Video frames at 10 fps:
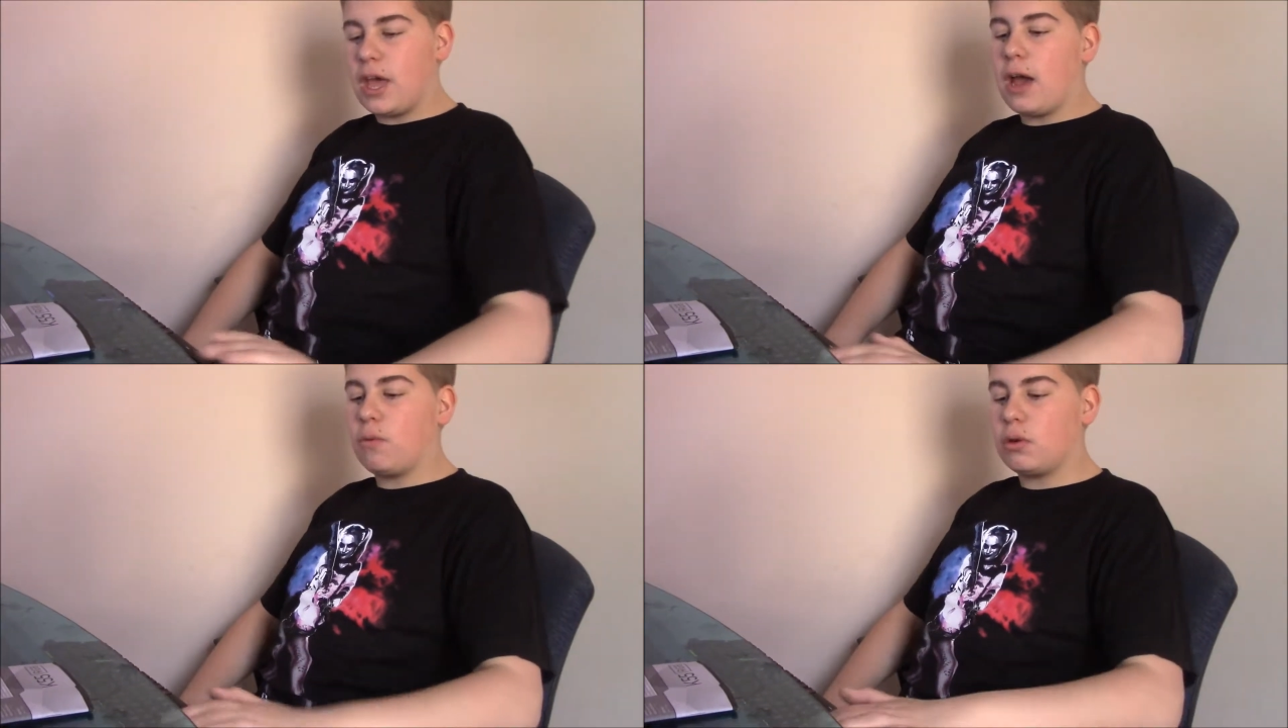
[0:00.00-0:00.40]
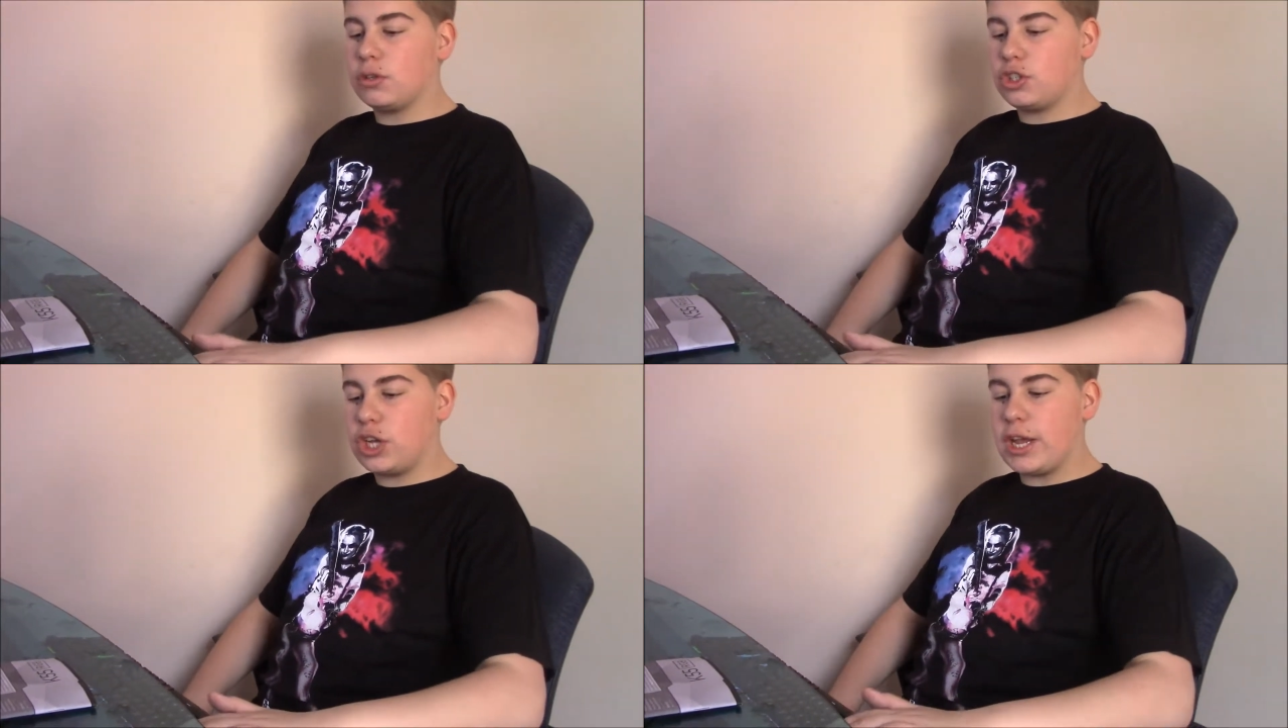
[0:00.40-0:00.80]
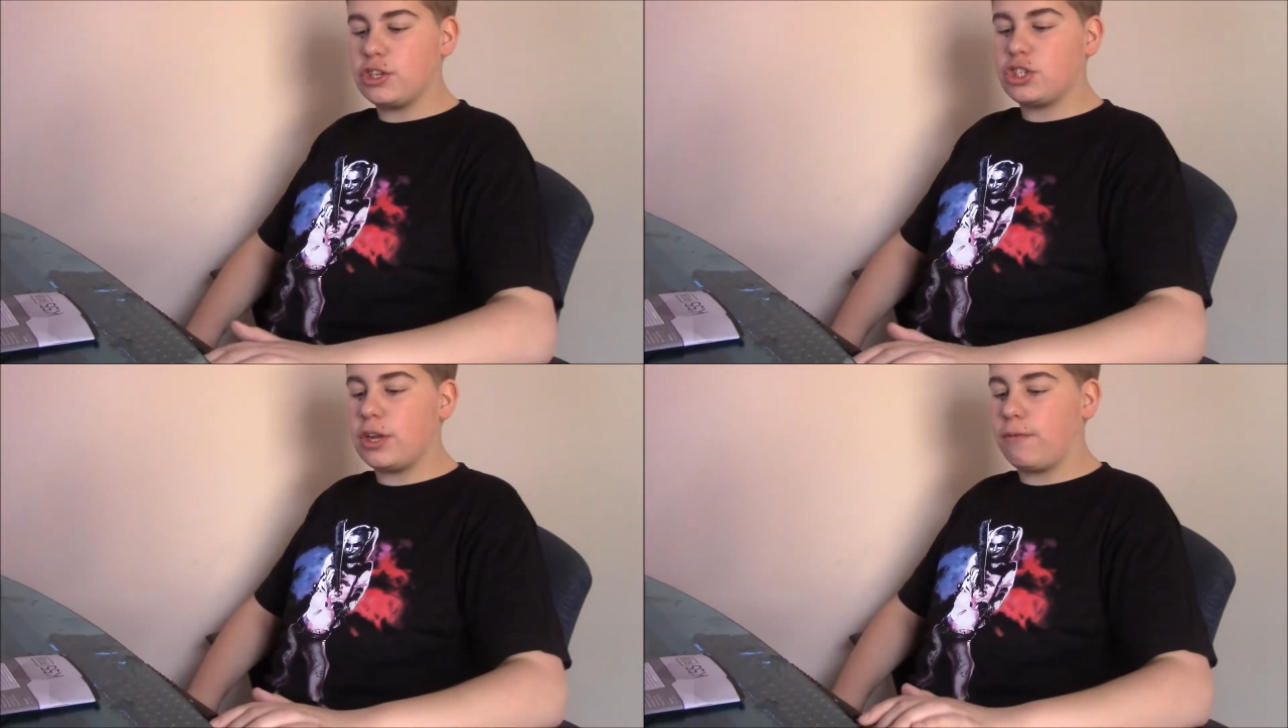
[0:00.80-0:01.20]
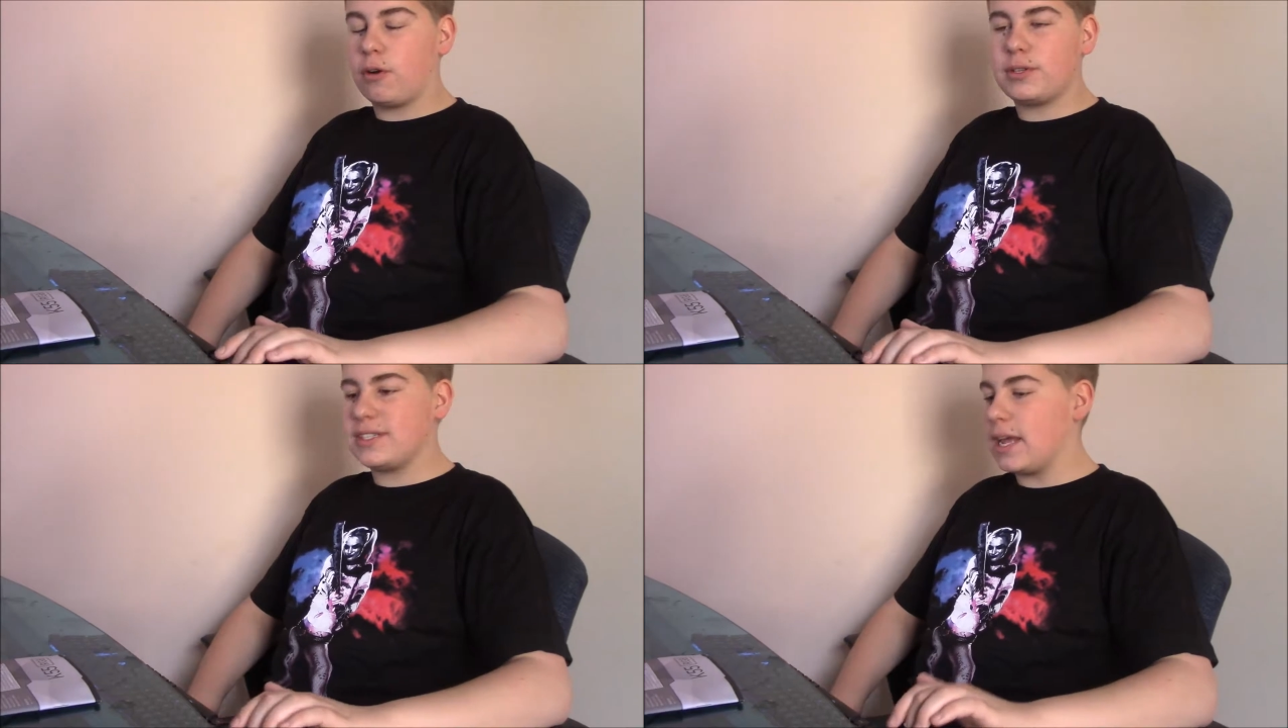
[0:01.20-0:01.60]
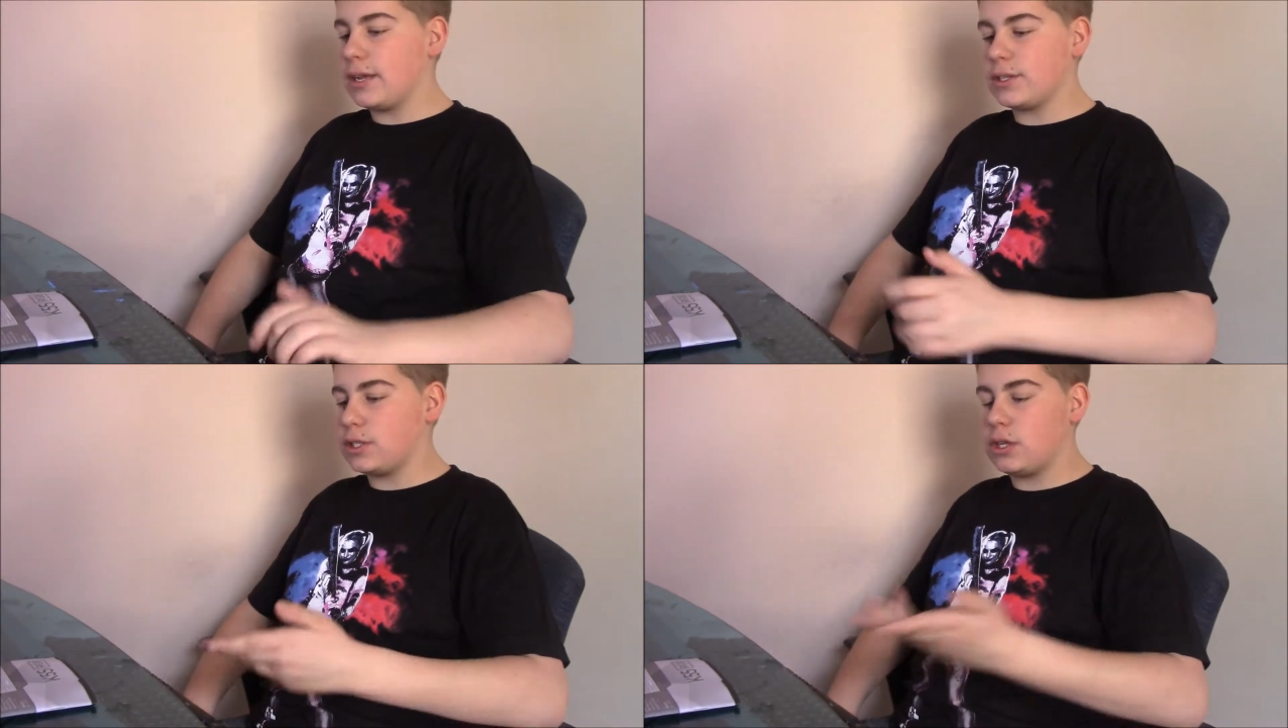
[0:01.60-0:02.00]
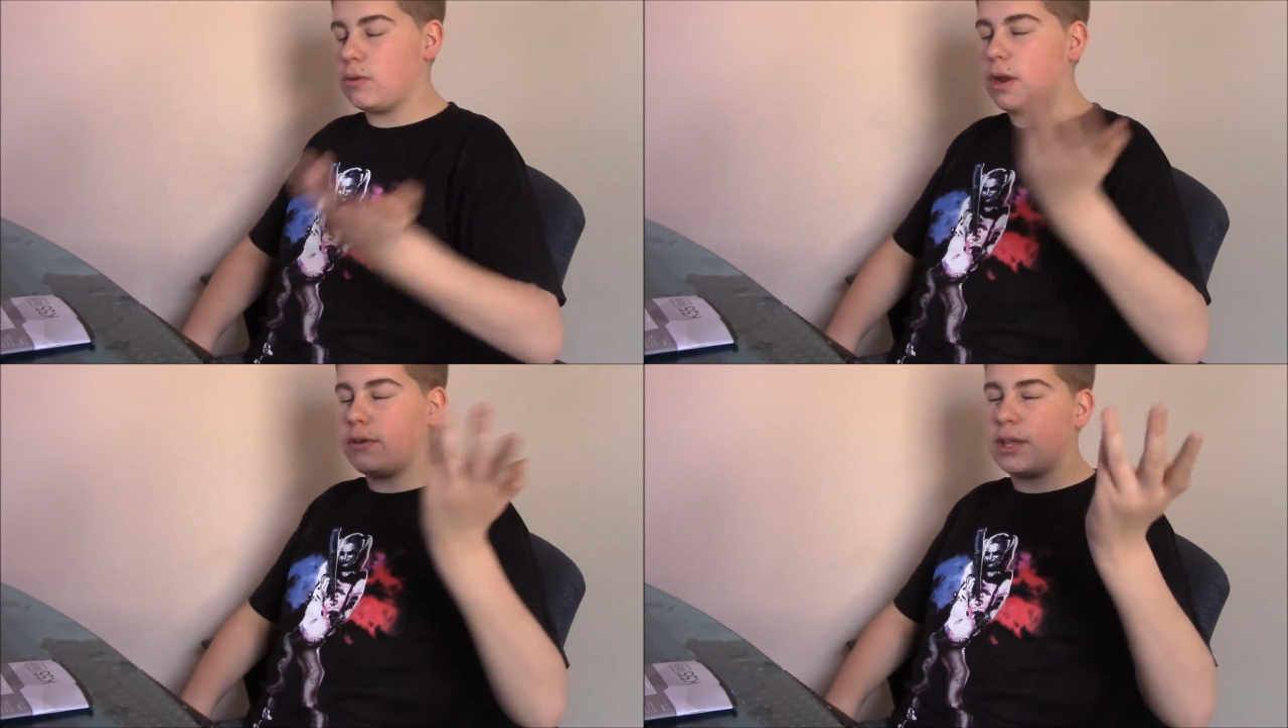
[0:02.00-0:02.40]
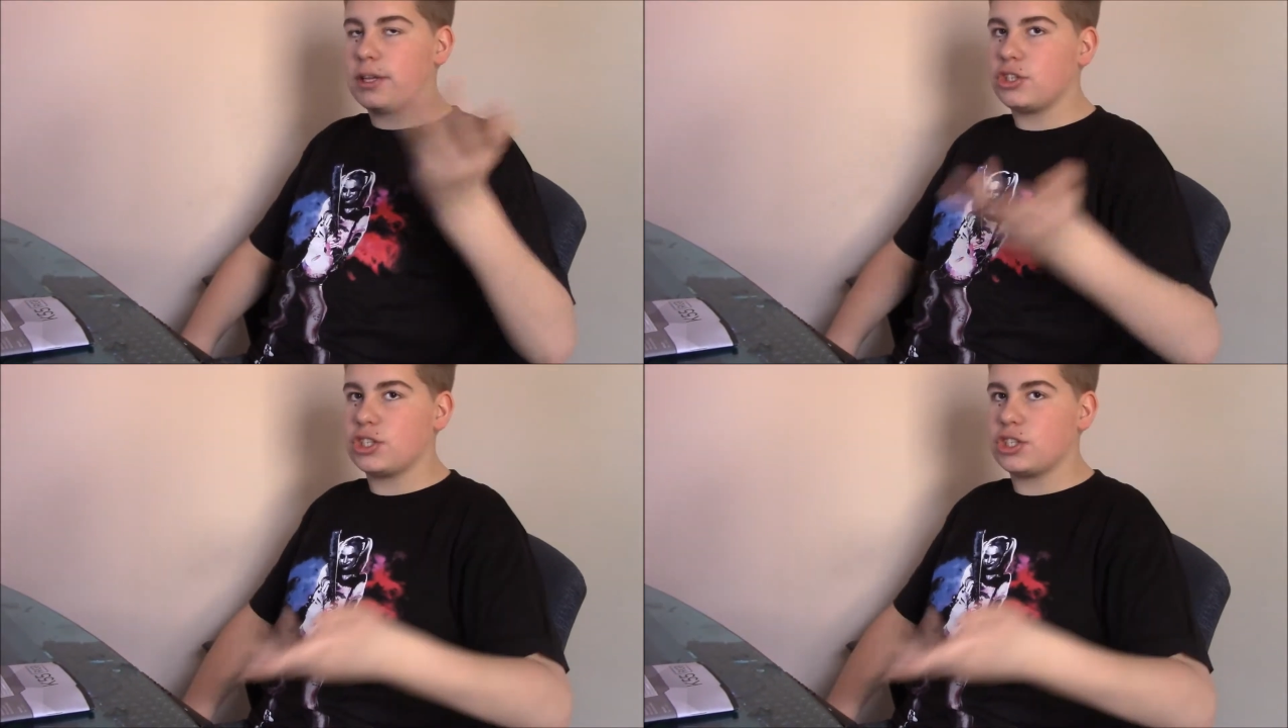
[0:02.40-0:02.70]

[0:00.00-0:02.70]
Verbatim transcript: that will change different settings too and everything.